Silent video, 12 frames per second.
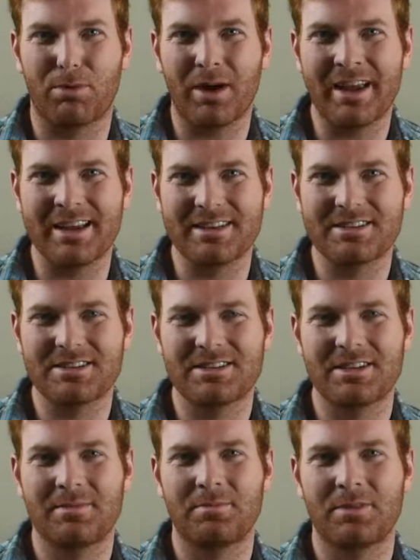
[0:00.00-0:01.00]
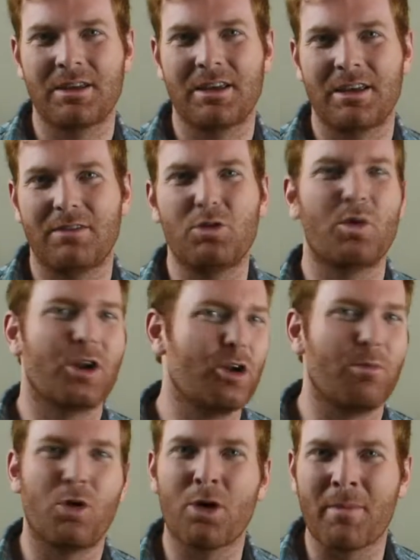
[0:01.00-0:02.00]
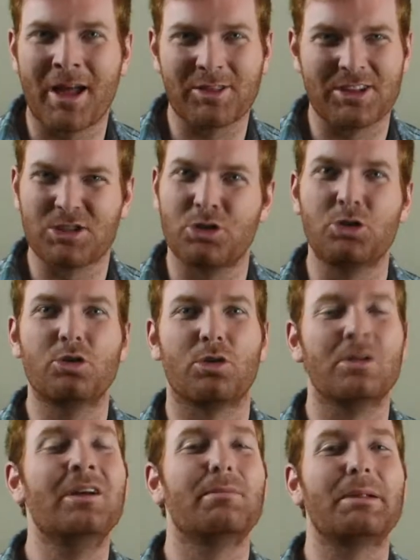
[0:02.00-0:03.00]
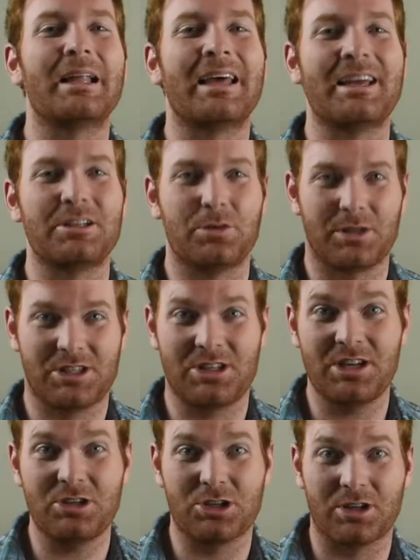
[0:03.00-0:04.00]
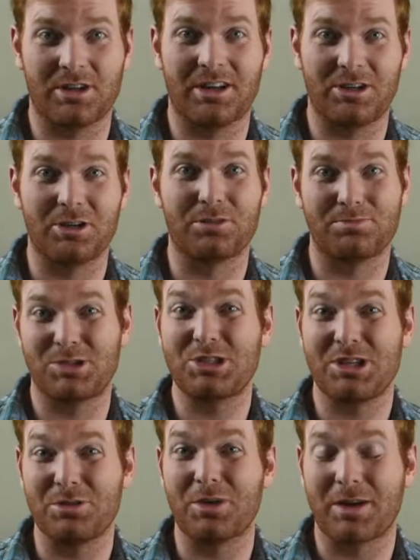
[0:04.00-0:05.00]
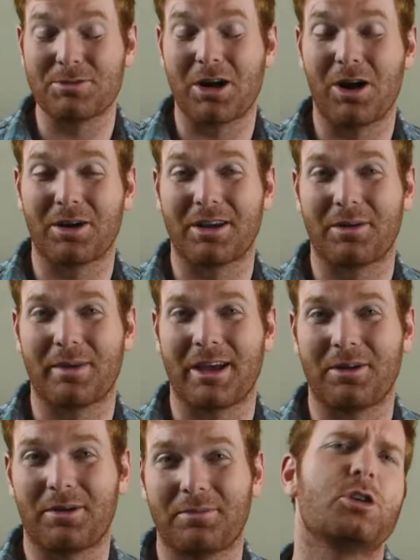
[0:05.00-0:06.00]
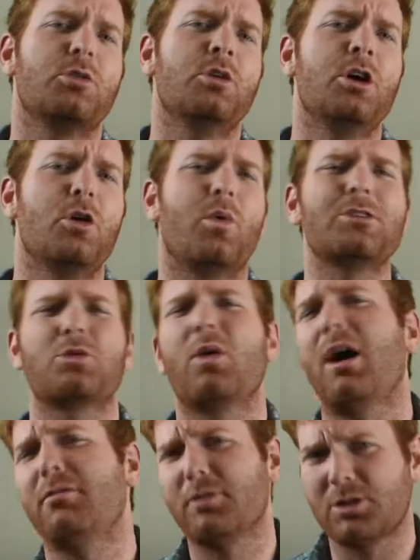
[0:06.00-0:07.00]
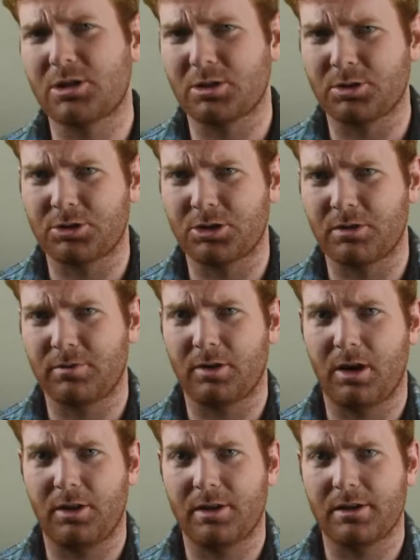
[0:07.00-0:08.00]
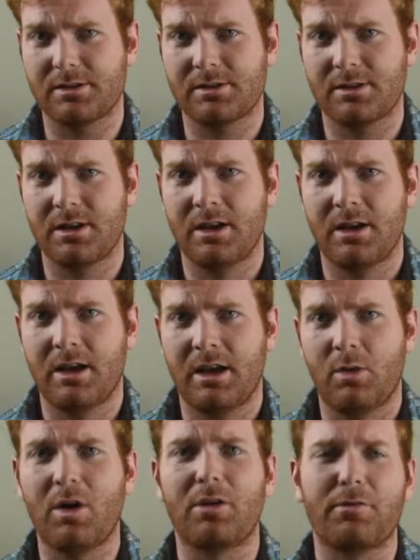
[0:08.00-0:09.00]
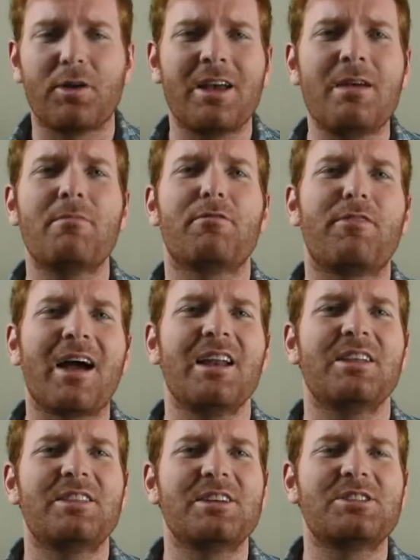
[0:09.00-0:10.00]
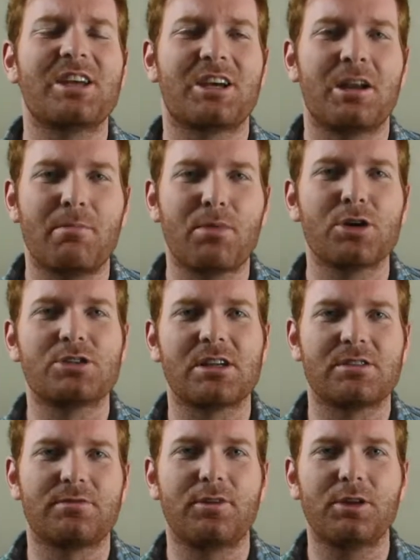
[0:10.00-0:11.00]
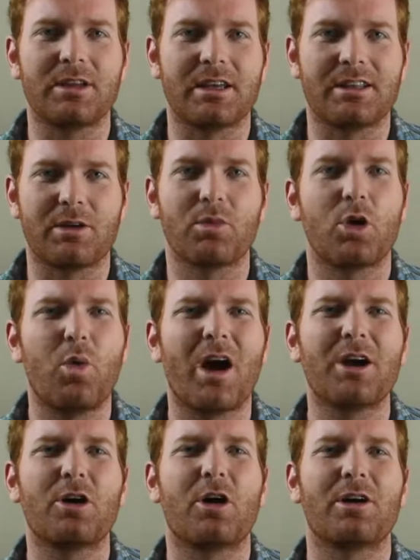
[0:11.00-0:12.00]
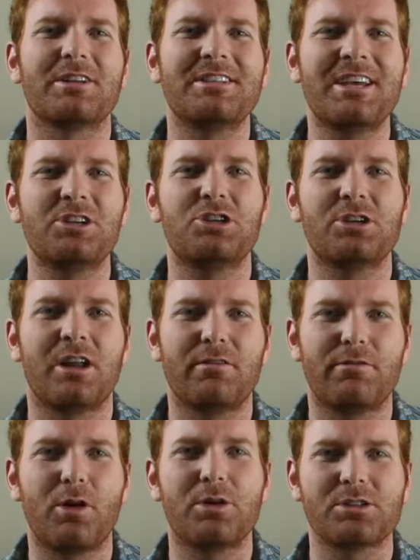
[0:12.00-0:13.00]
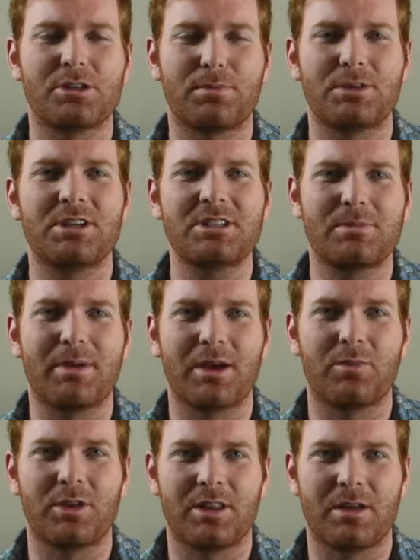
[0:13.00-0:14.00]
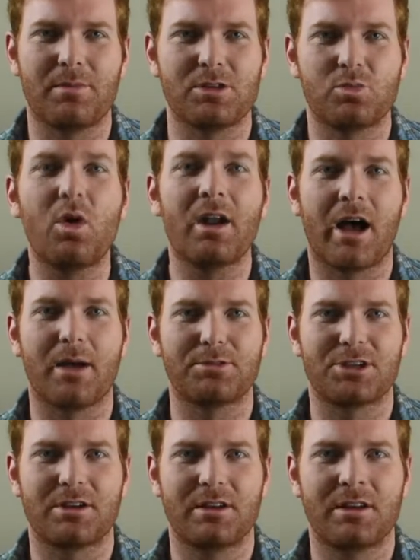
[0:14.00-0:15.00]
brains. If you want to know more about this, Google "playing to extinction" and you'll see what I'm talking about. So what's Crawford's solution for all this? Well, for him, finding things that can immerse us fully, that require our attention and focus to participate with them, is one option.